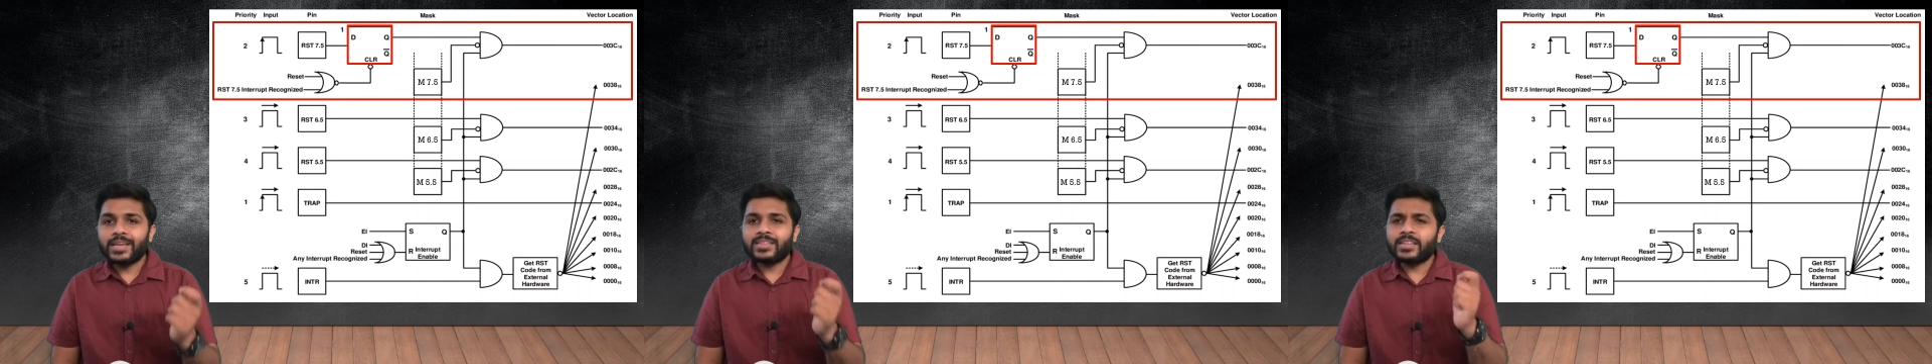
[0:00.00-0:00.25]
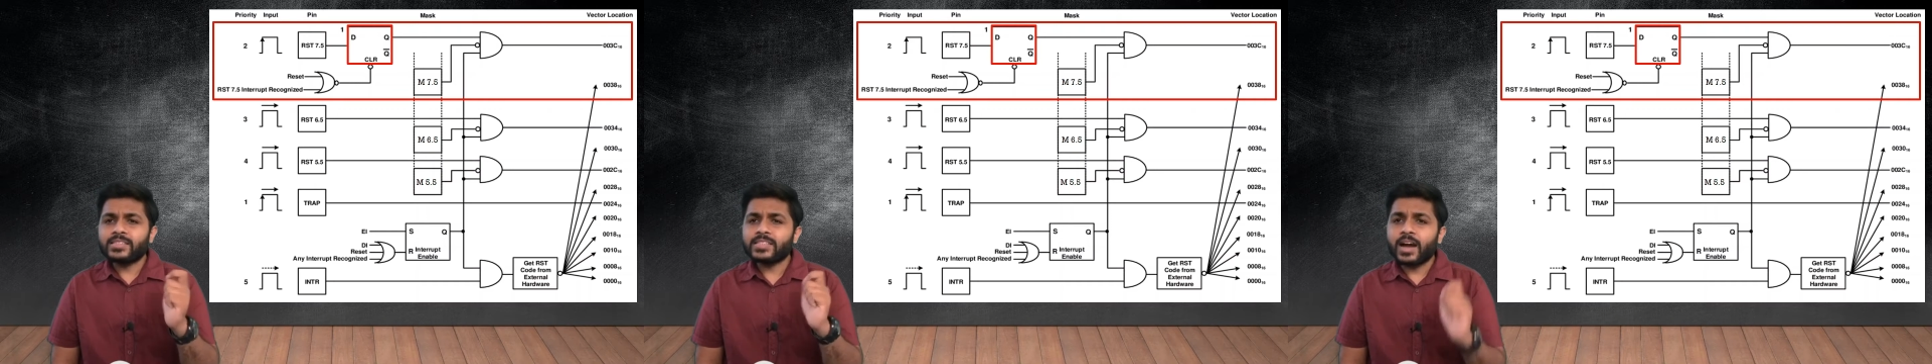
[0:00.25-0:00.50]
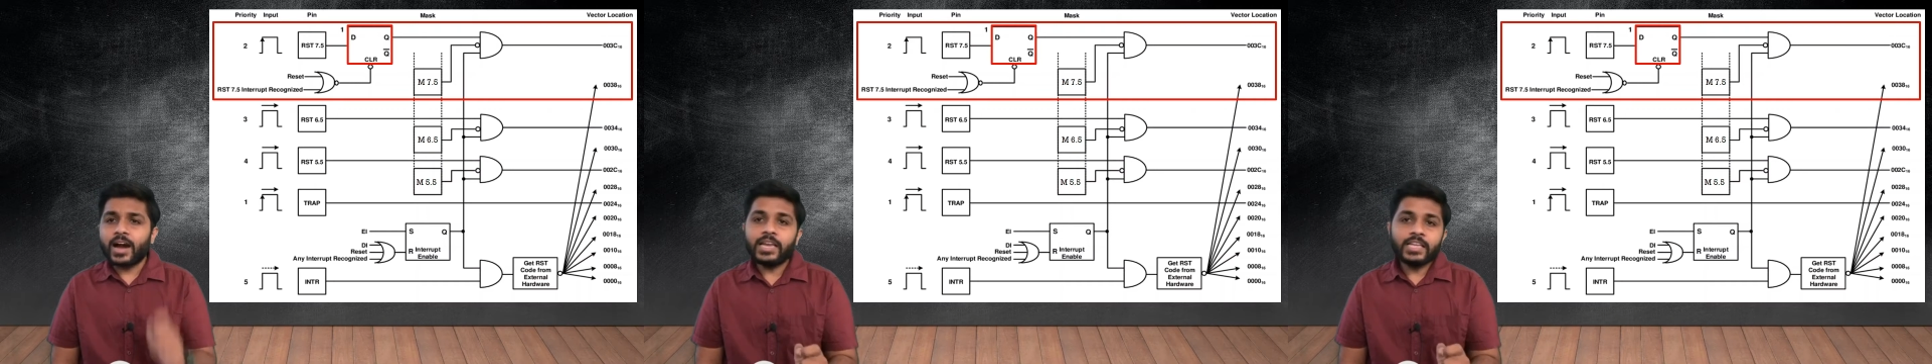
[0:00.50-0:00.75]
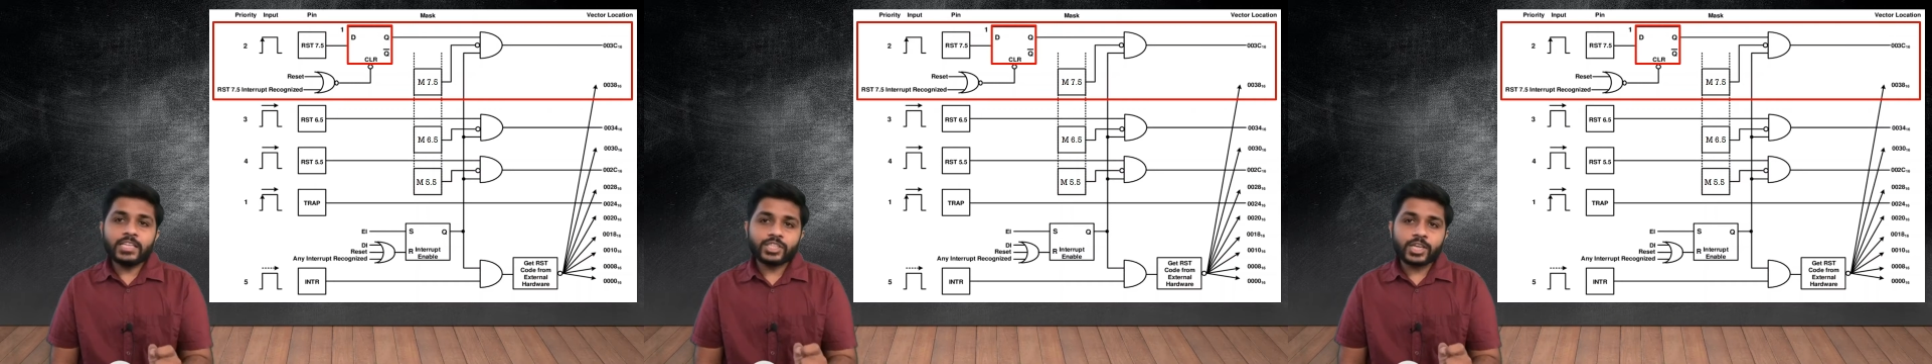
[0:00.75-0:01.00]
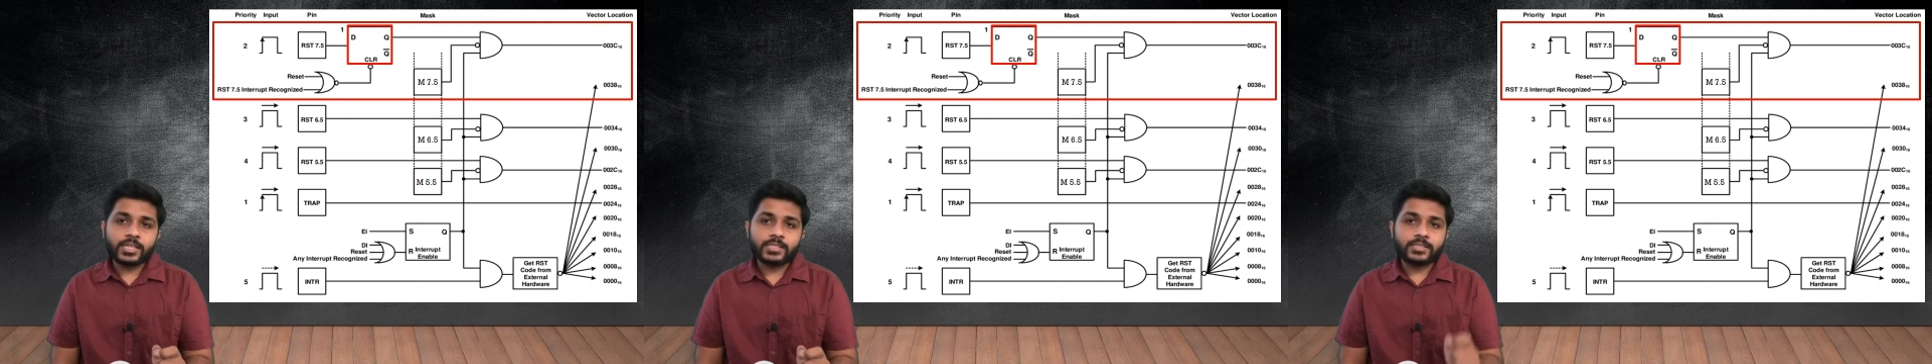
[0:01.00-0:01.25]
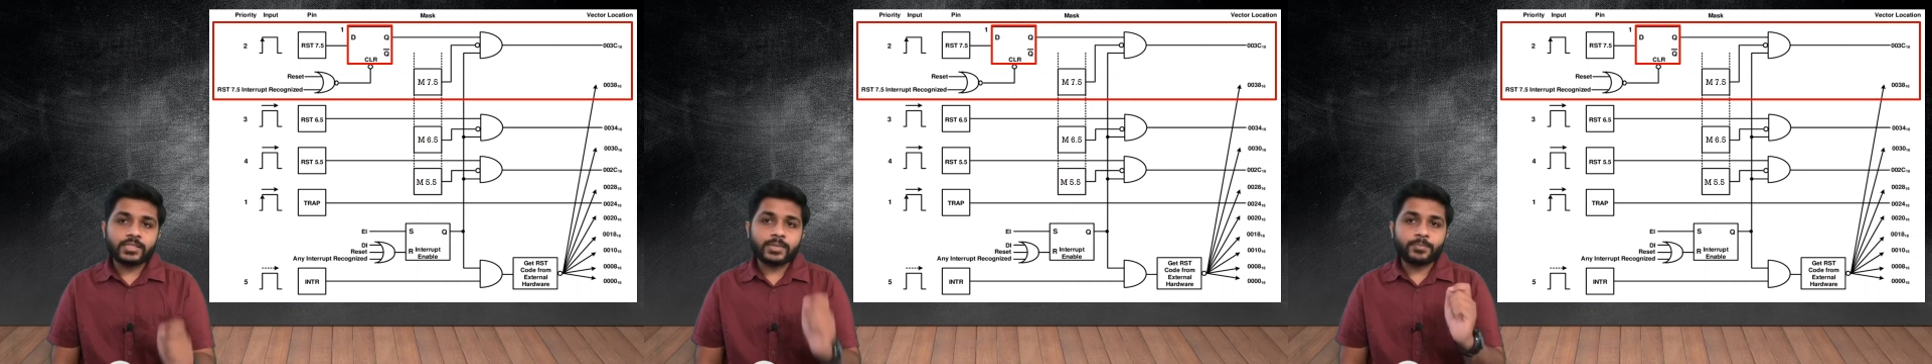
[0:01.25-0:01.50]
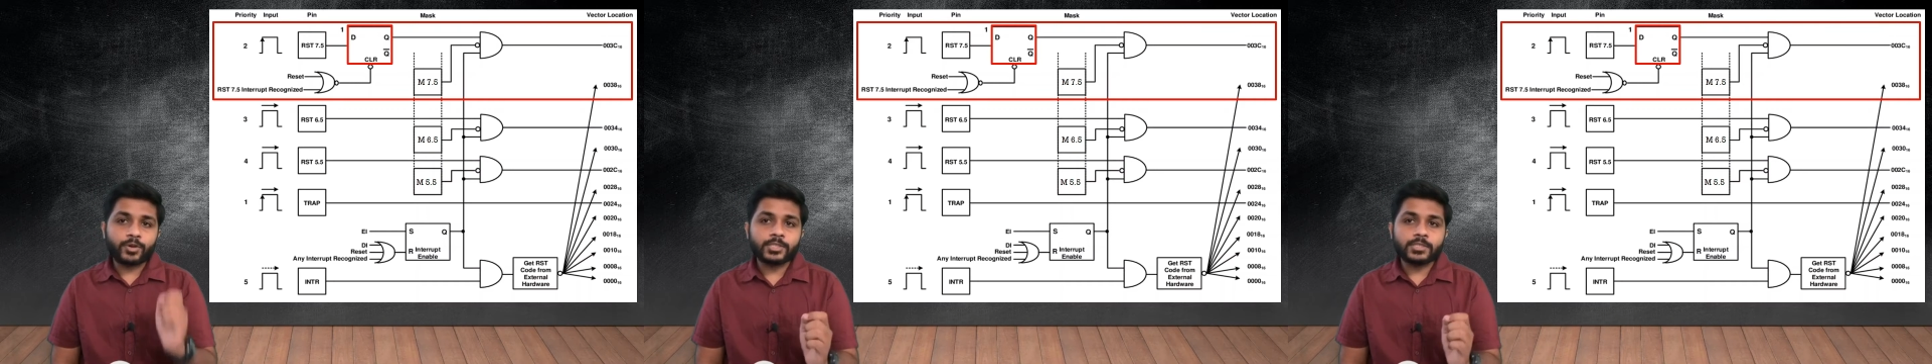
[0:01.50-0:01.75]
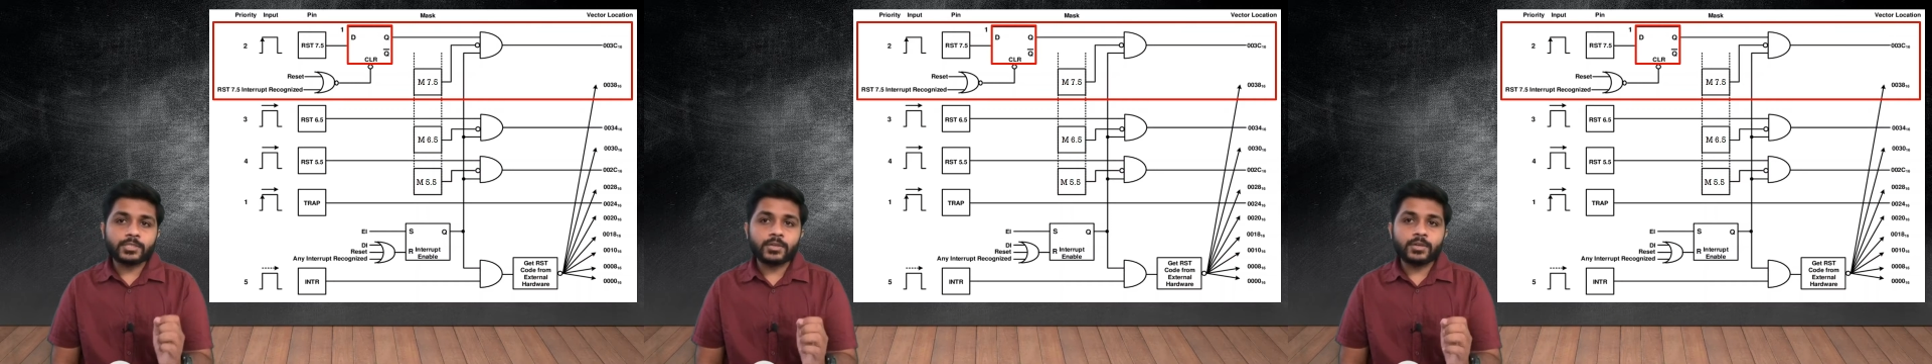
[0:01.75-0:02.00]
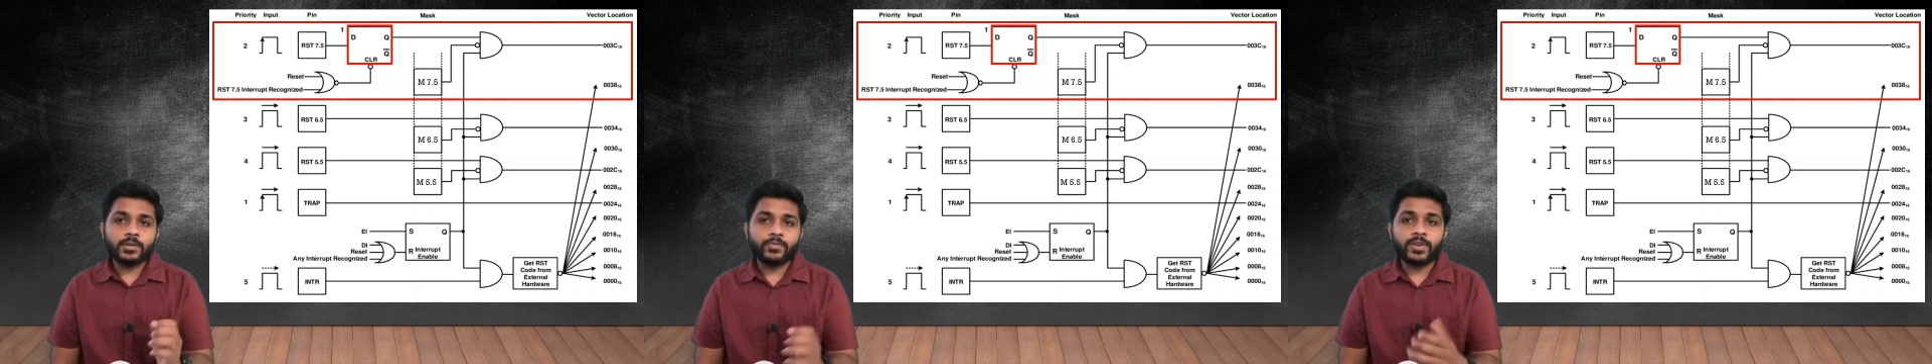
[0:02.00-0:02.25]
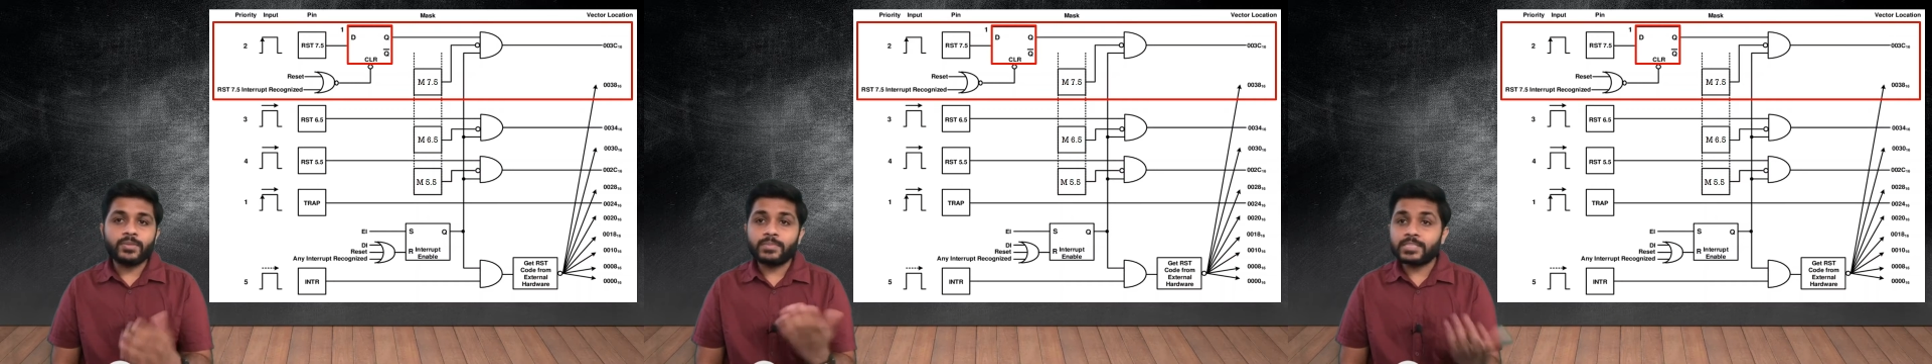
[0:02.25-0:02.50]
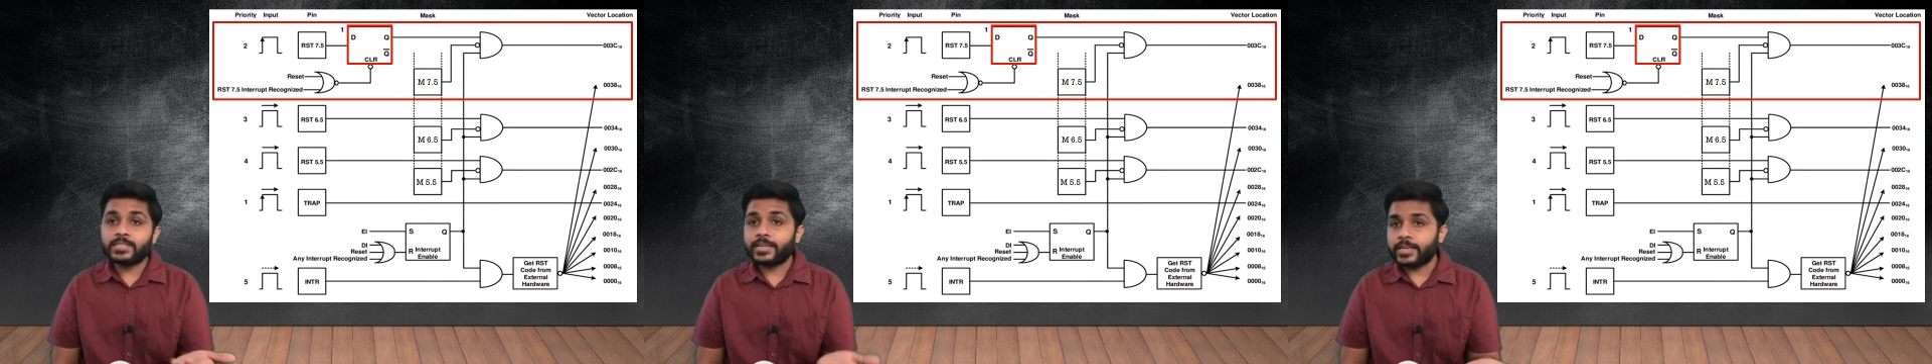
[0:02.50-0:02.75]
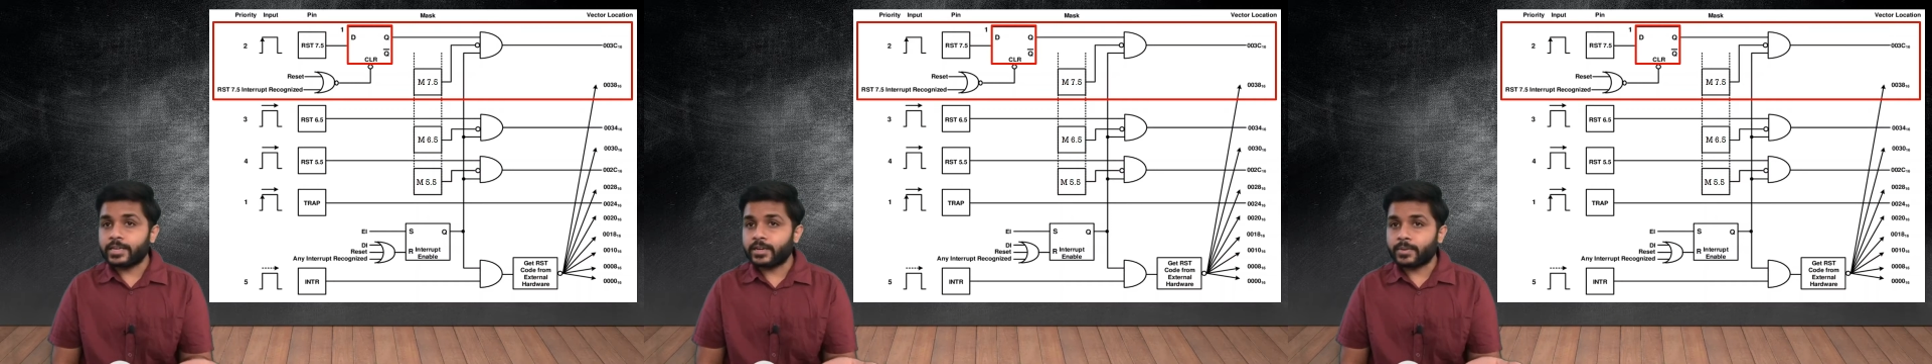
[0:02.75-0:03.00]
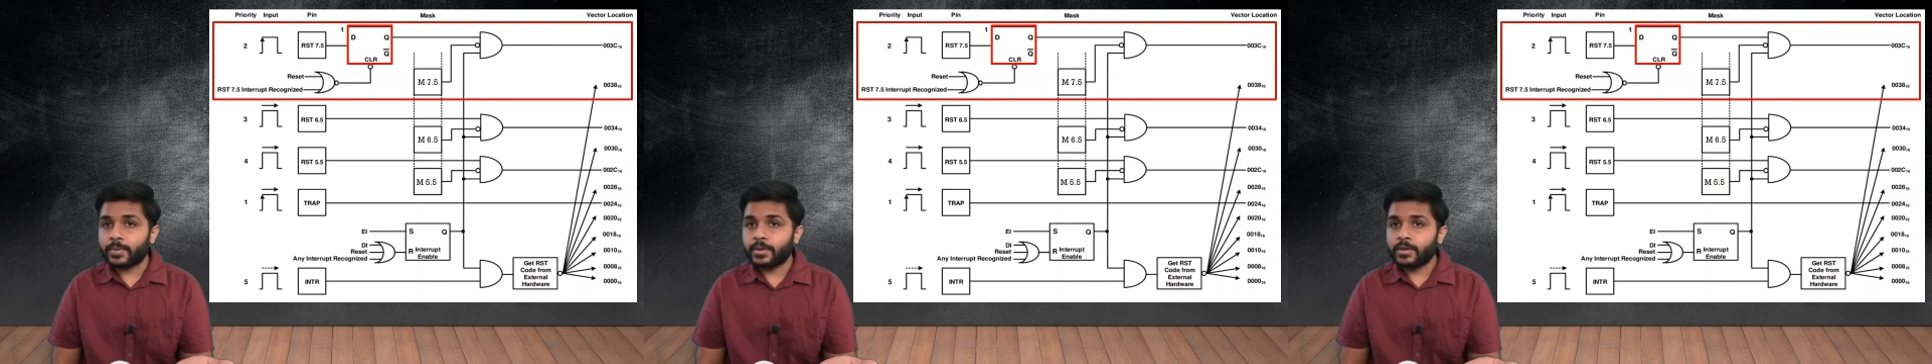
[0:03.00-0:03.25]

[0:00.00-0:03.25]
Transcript: there is a highly chance that processor will miss that interrupt.